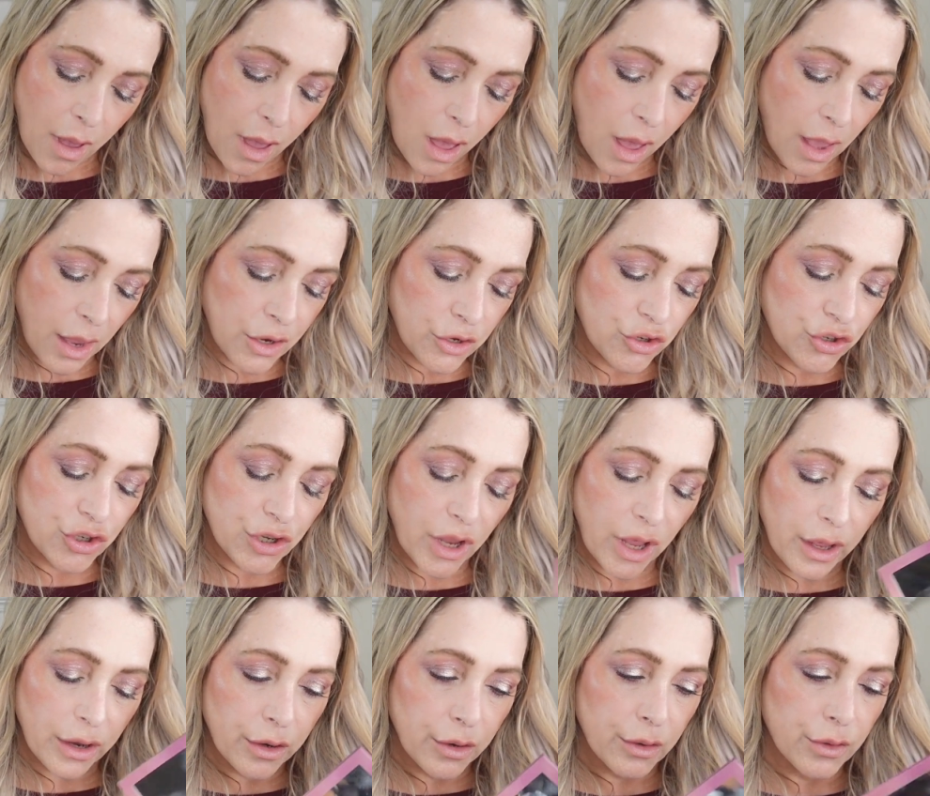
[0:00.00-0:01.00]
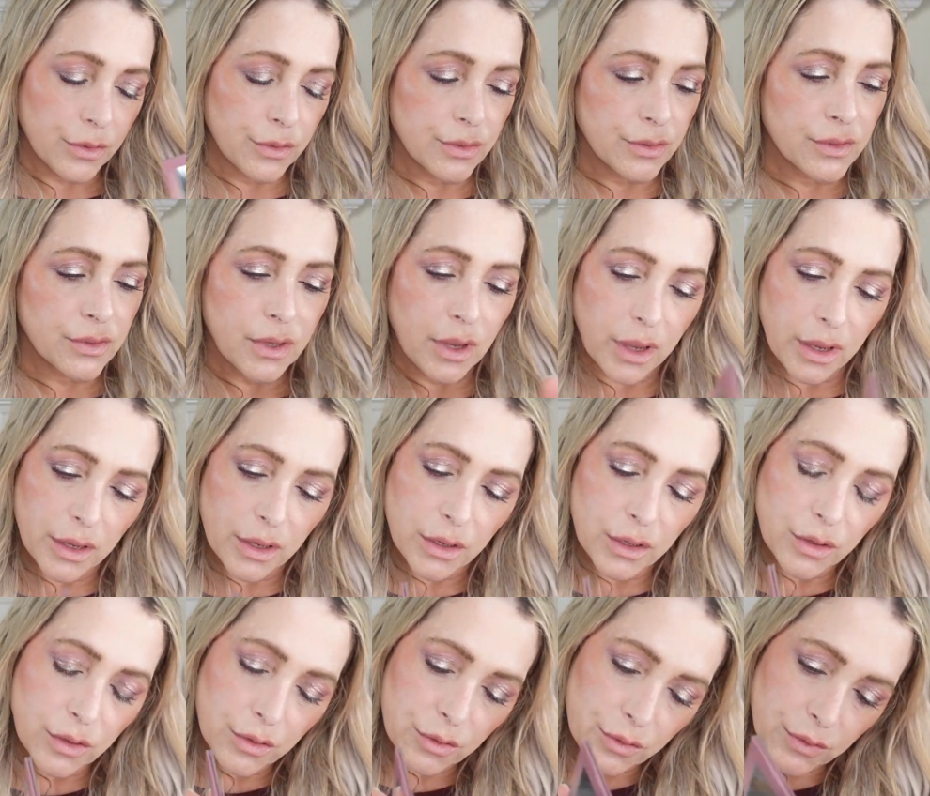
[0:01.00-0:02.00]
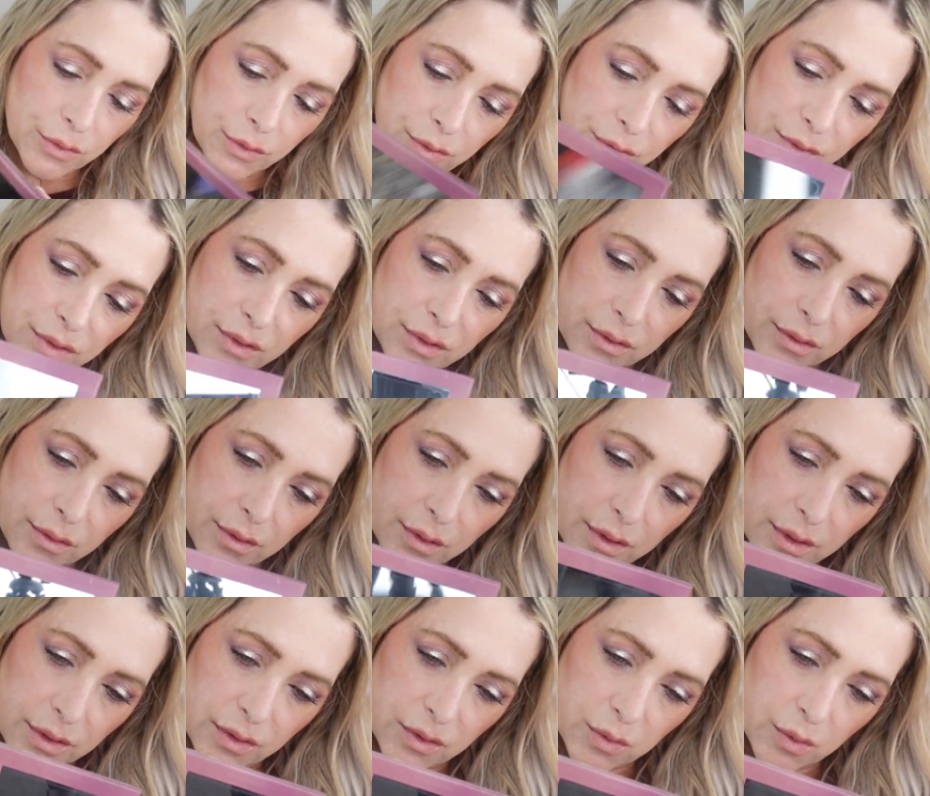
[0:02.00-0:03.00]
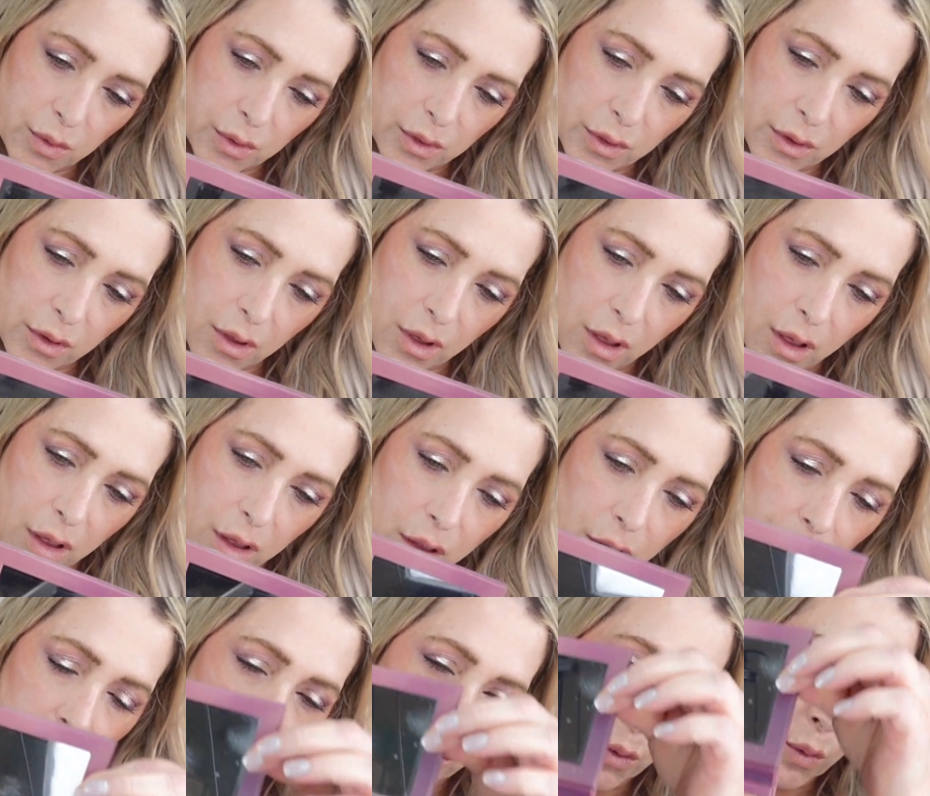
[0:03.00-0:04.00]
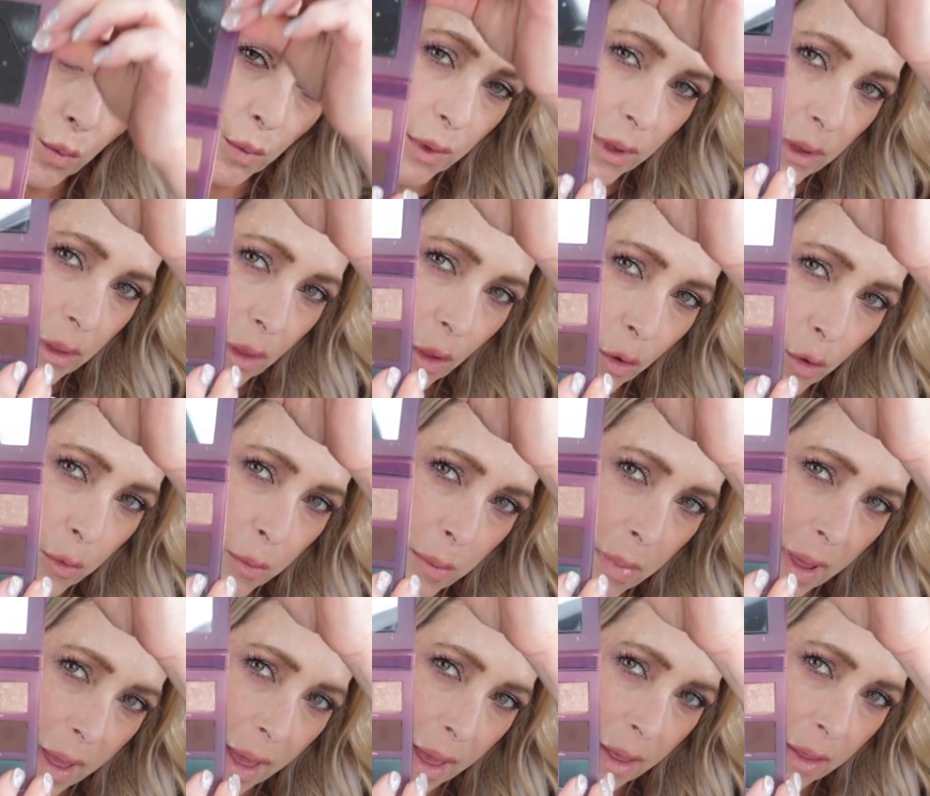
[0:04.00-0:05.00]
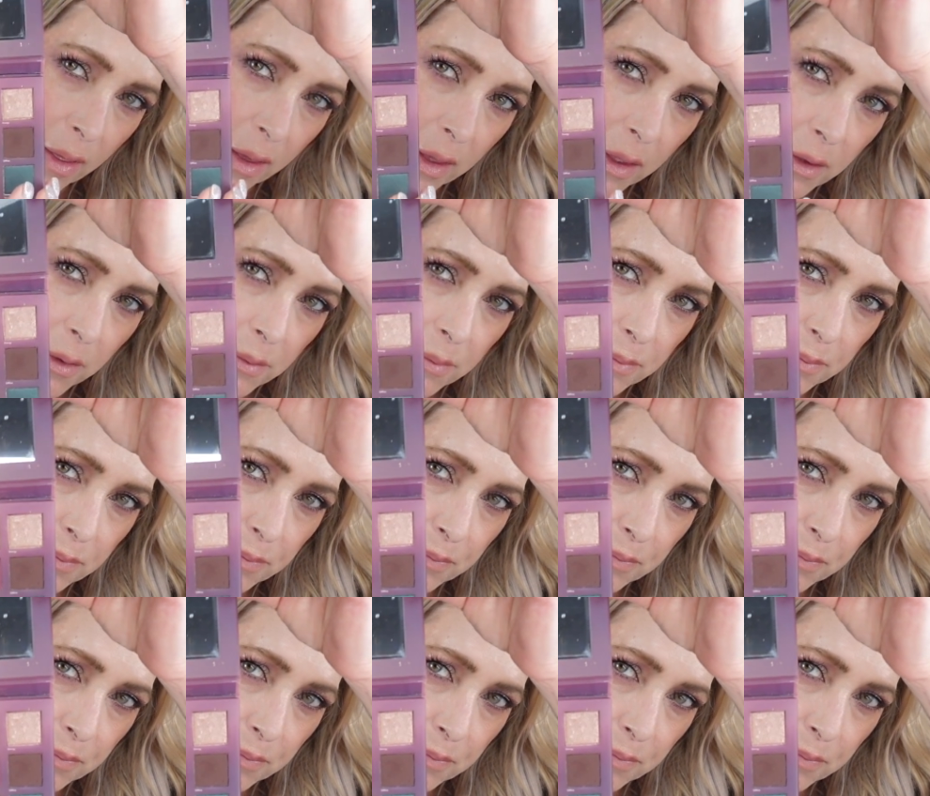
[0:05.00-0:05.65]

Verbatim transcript: eyeshadows. I used this one called the Reload Palette.